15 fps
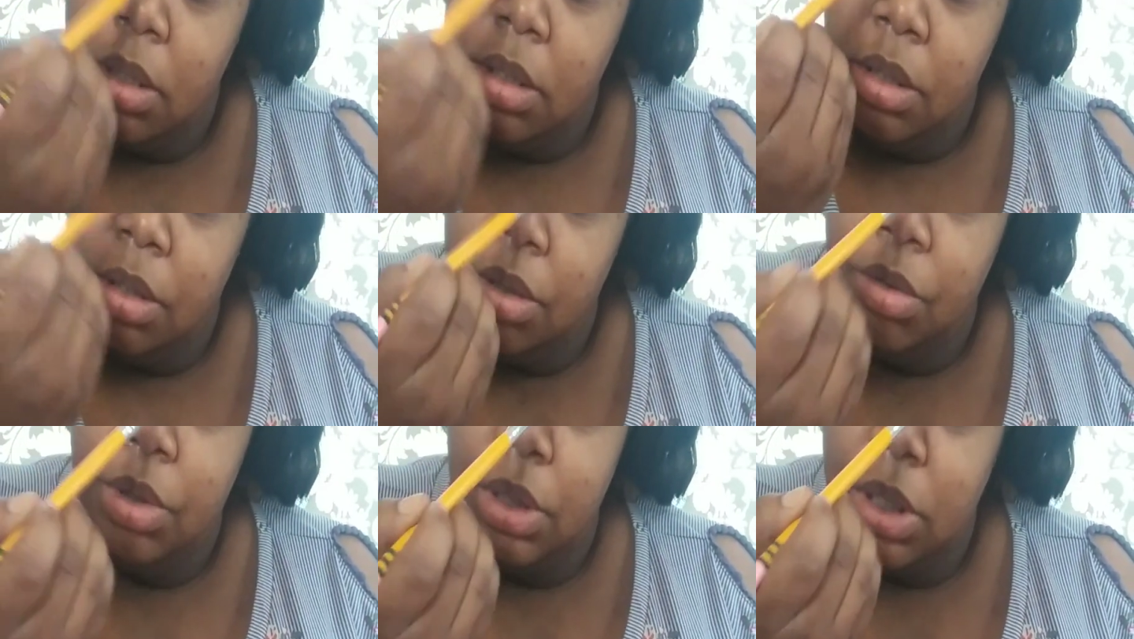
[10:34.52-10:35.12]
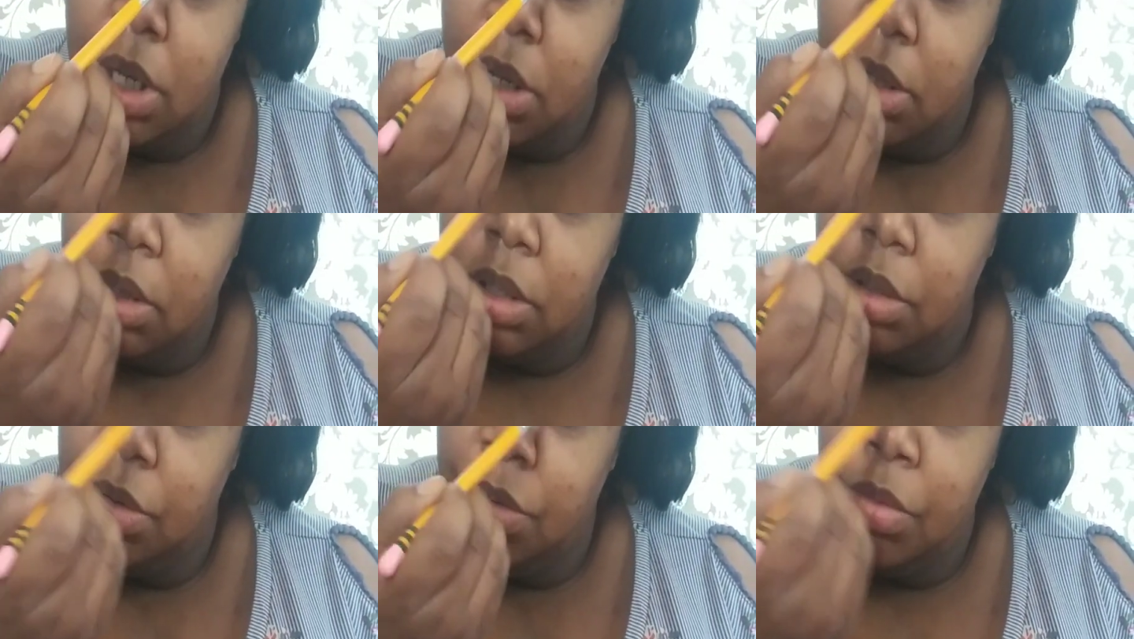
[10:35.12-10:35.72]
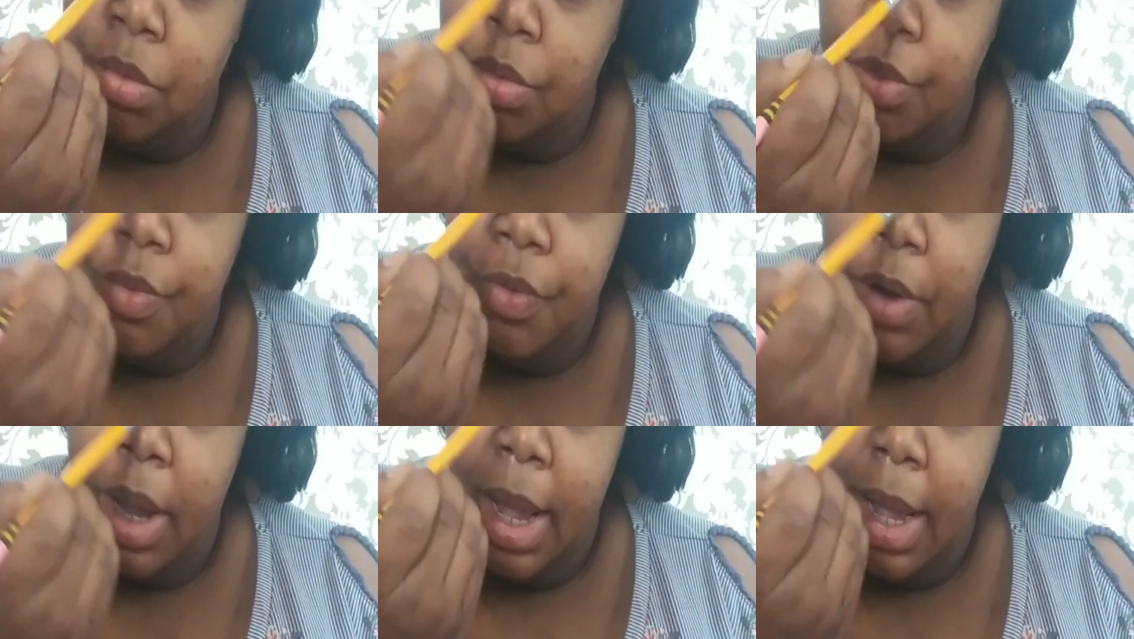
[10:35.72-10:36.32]
you can talk to
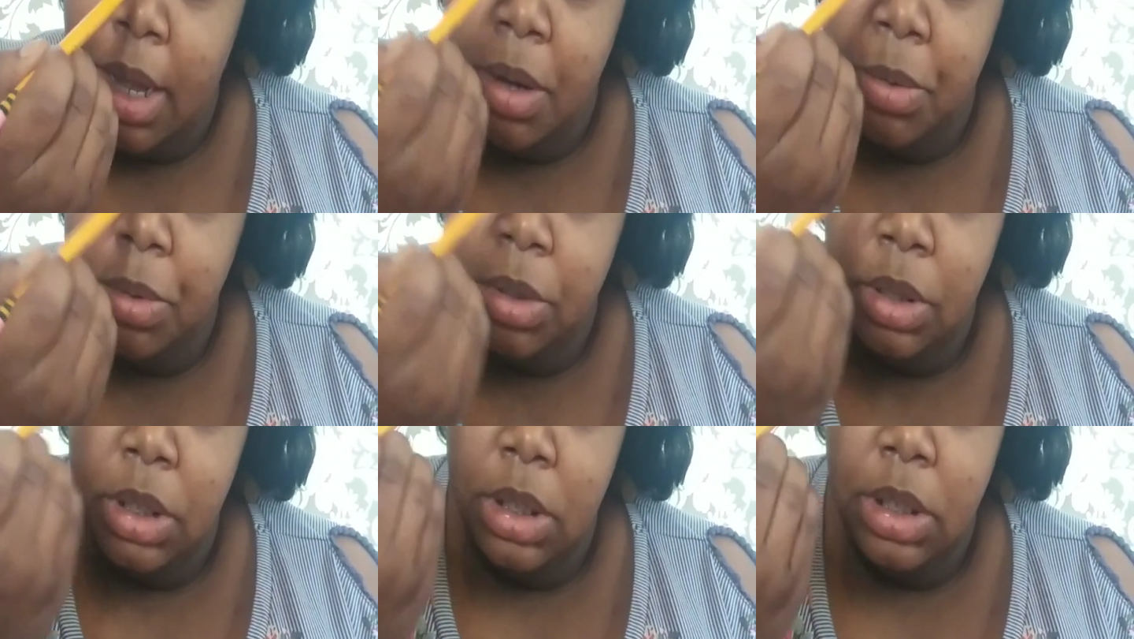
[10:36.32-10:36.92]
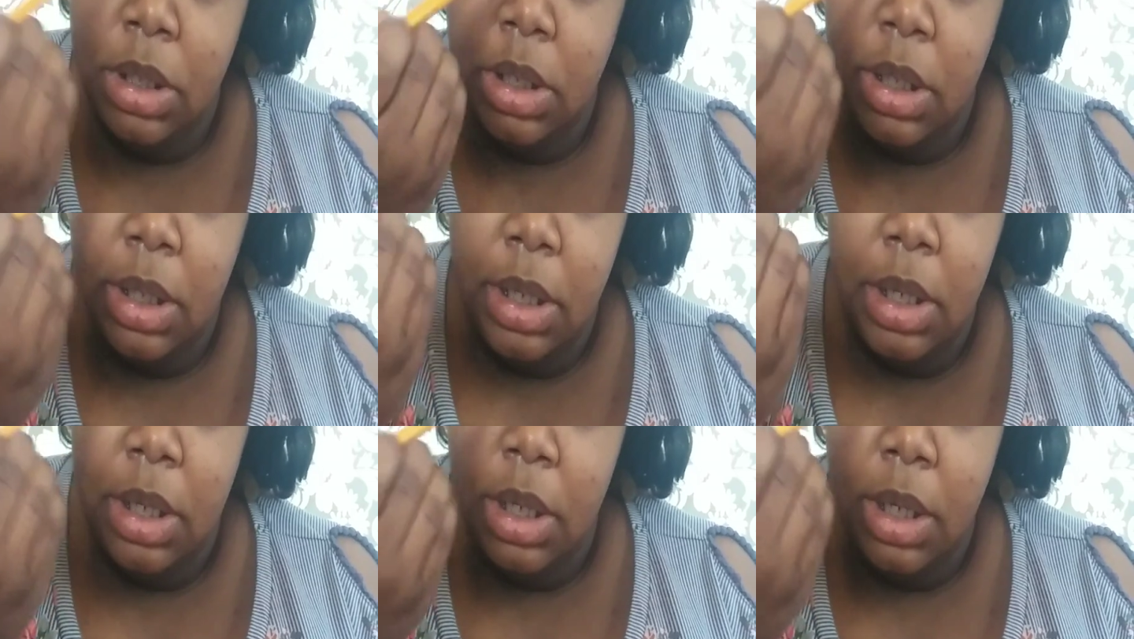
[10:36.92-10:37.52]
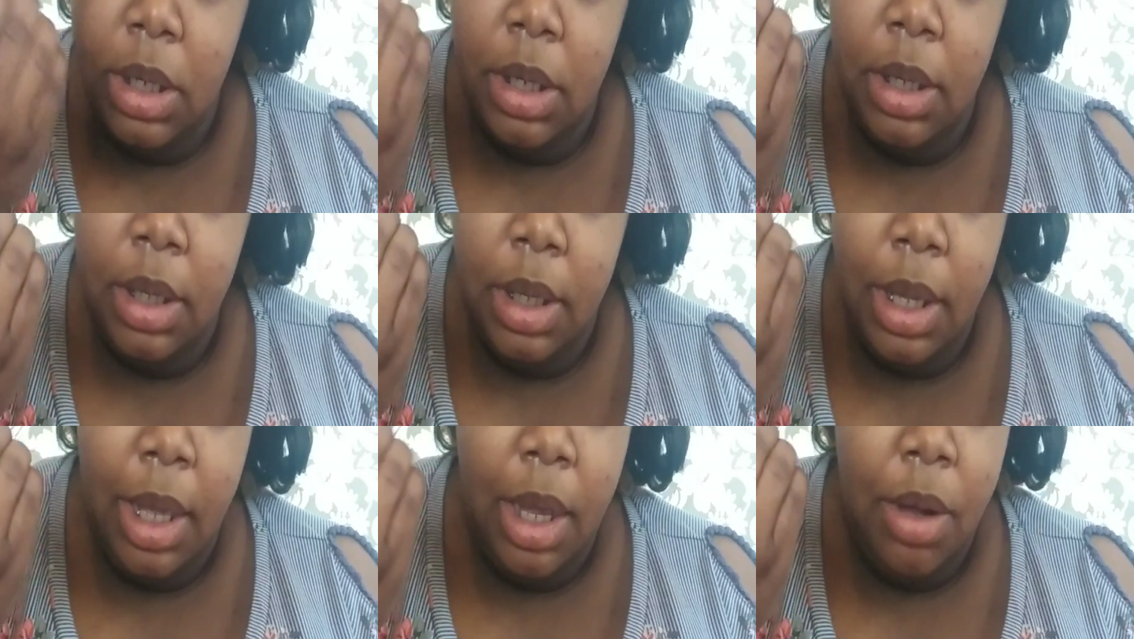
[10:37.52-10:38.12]
for hours
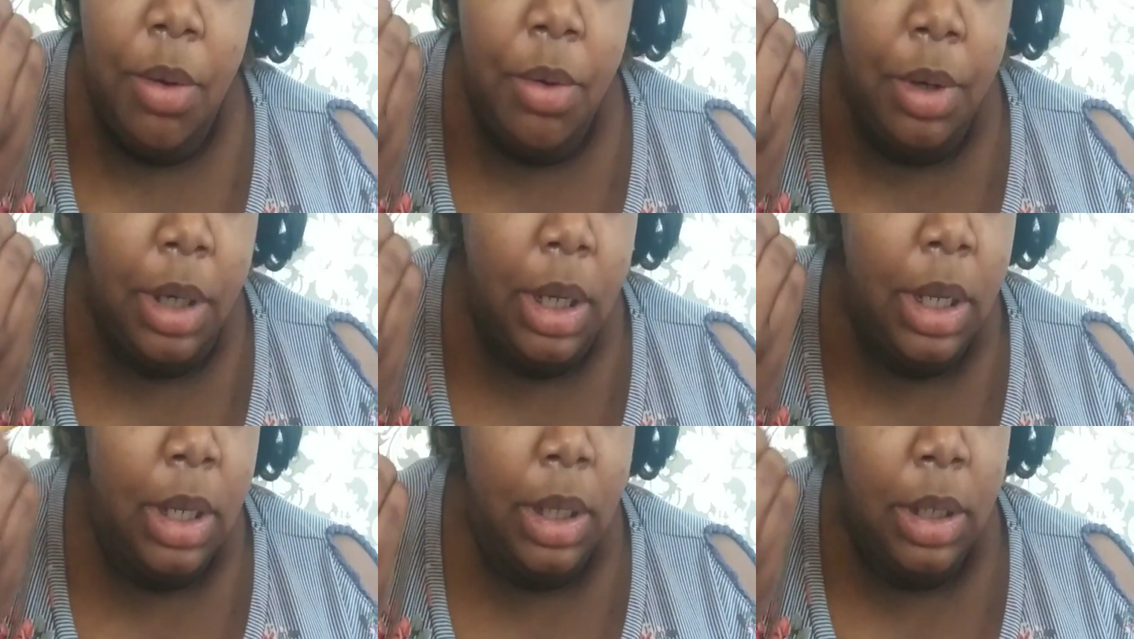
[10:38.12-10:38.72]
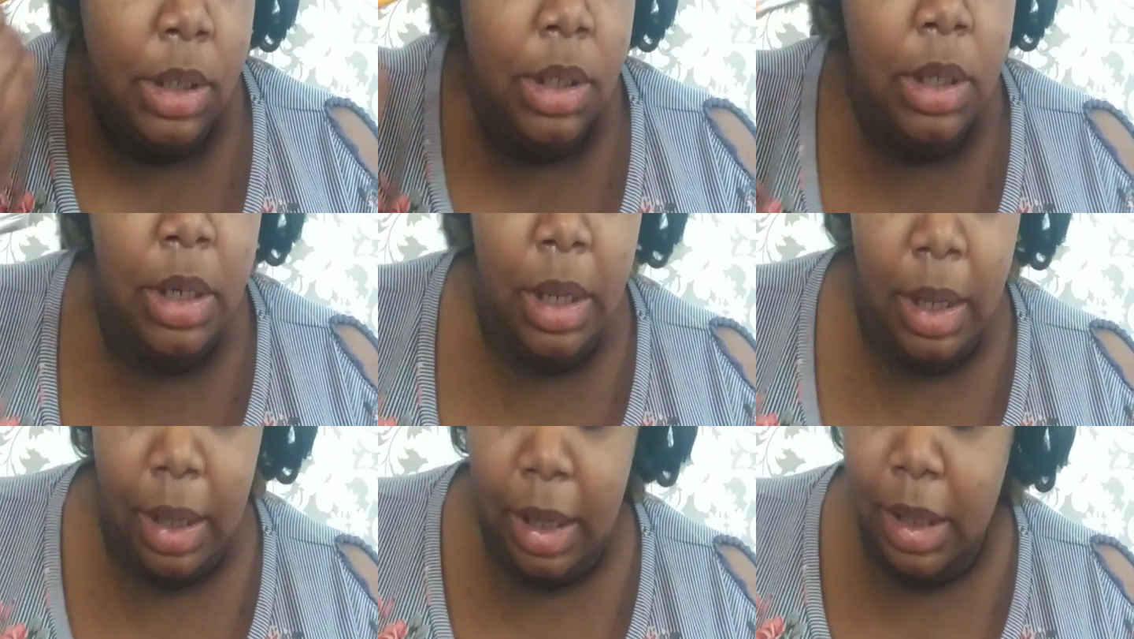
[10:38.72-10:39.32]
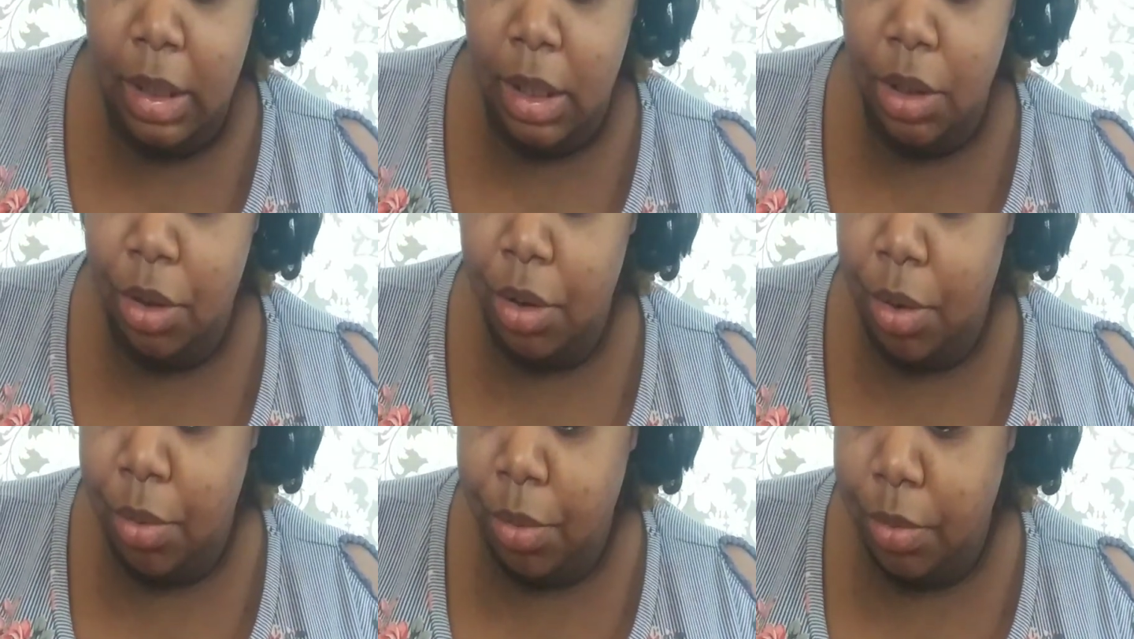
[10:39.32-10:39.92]
on end, and then you
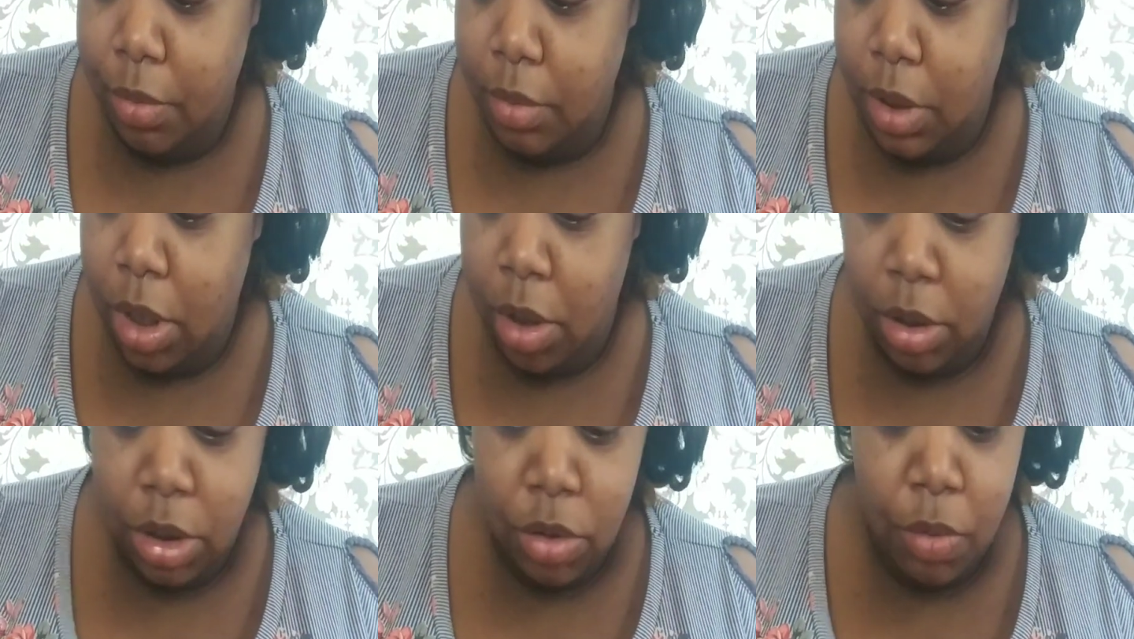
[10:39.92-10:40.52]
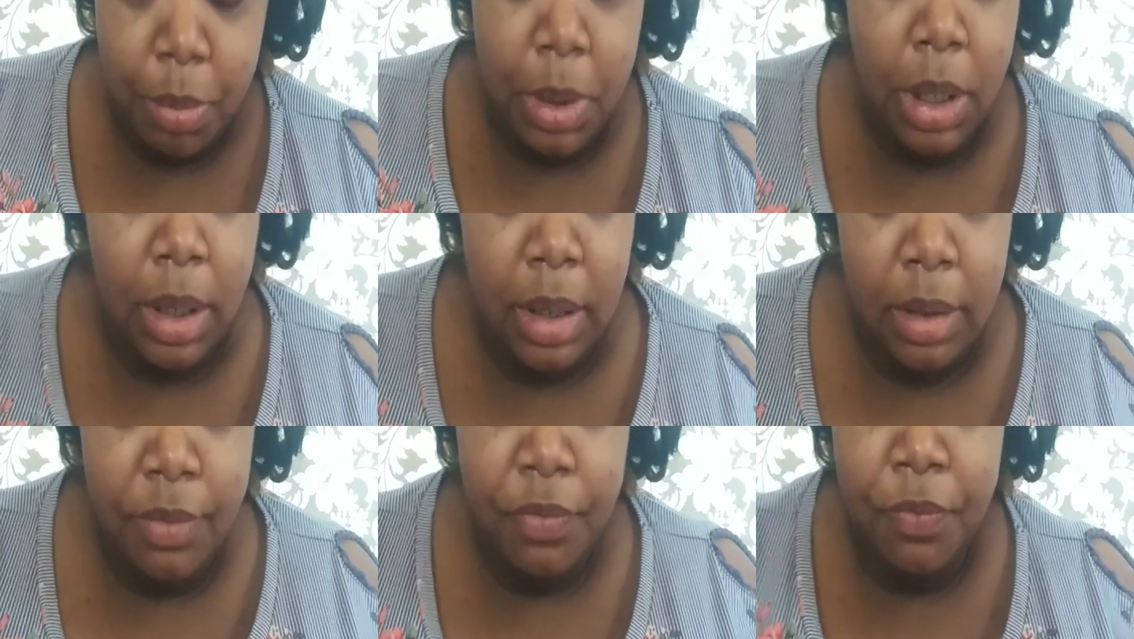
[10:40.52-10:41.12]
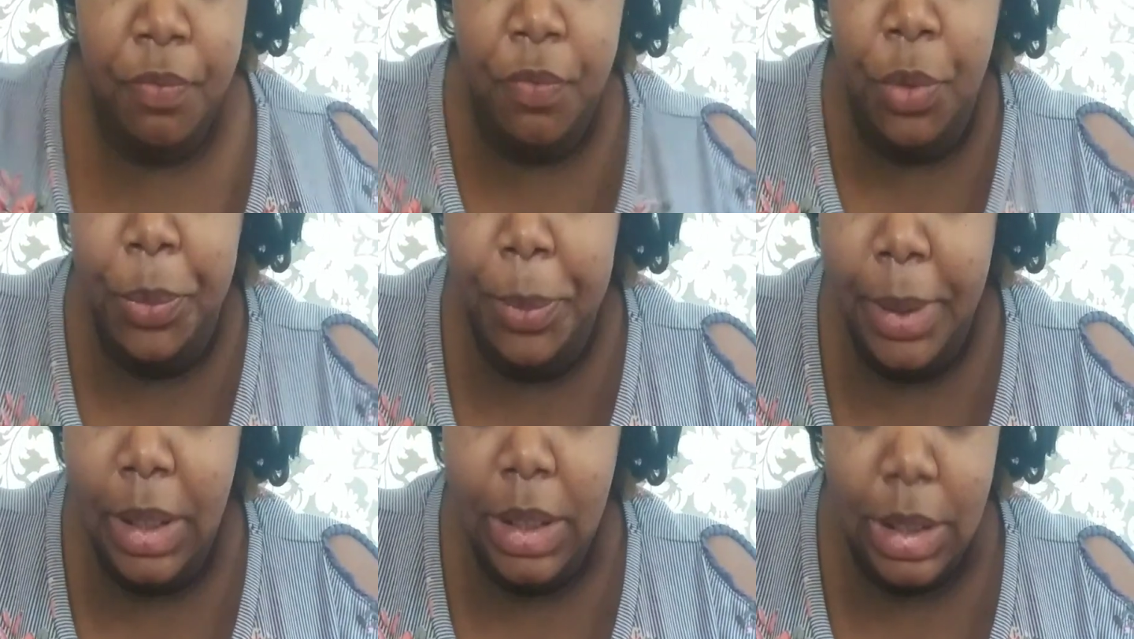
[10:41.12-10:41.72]
don't talk to them again for
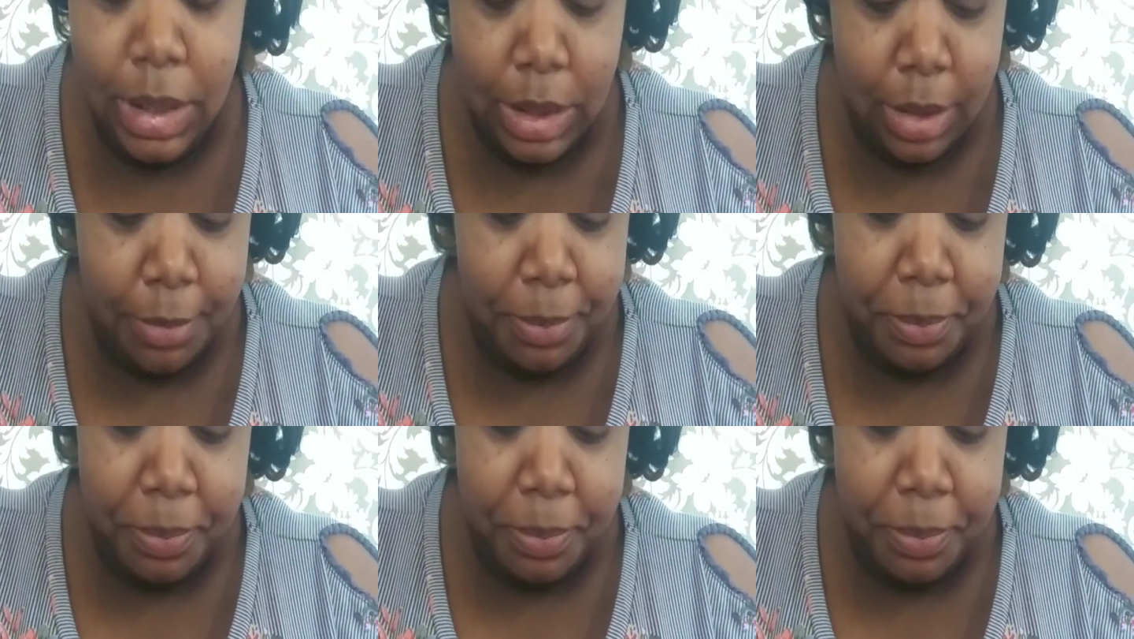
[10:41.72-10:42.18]
weeks.